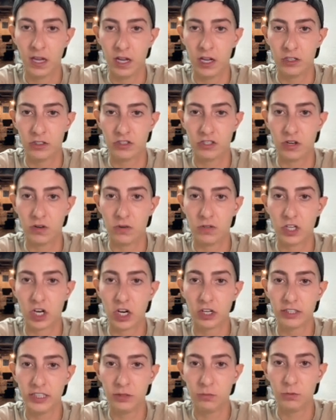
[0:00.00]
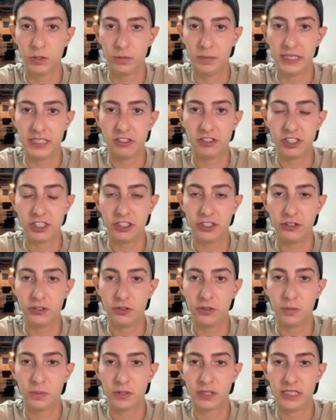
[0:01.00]
So current will be
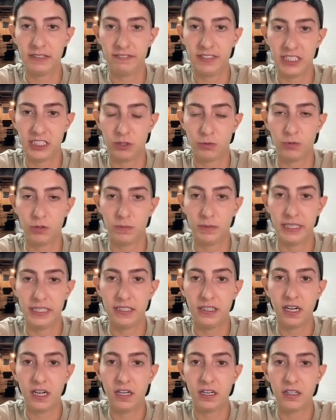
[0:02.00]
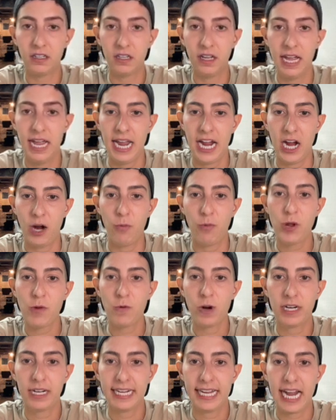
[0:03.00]
2, previous will be null, and we
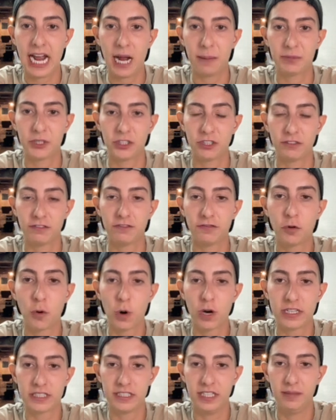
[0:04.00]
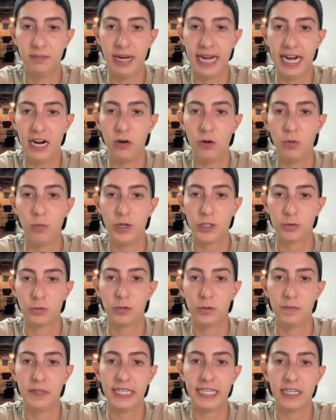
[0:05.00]
want to capture 4 somehow, which
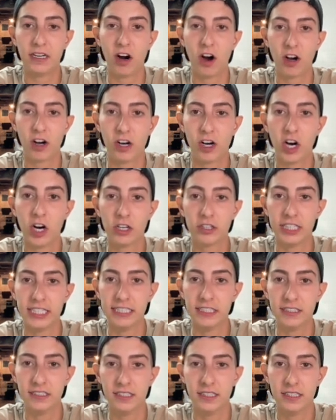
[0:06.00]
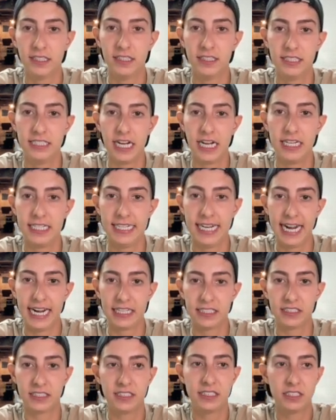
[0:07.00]
will be our current dot
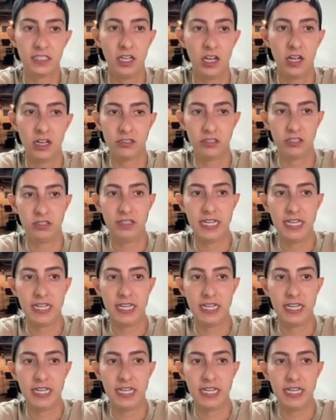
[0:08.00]
next. So